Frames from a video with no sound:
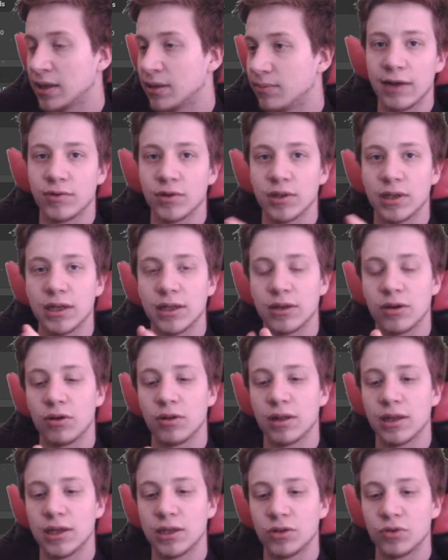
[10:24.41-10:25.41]
I want it
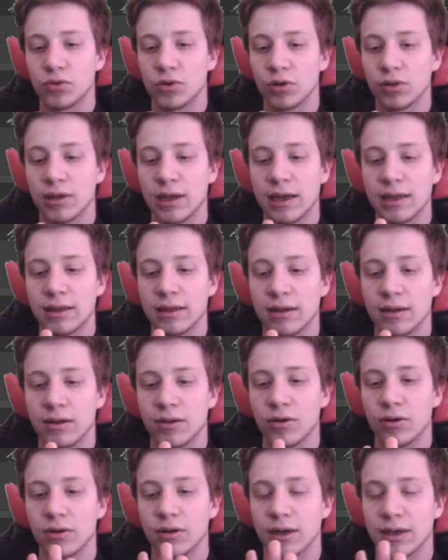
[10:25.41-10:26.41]
only to rotate
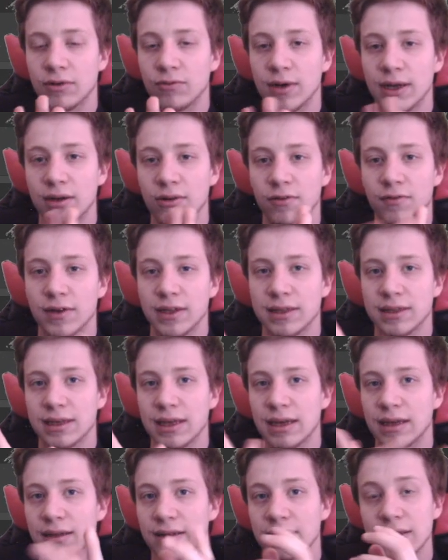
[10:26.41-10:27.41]
along one of its
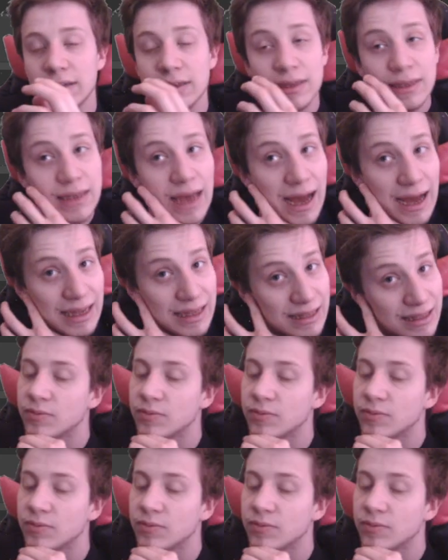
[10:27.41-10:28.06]
sides.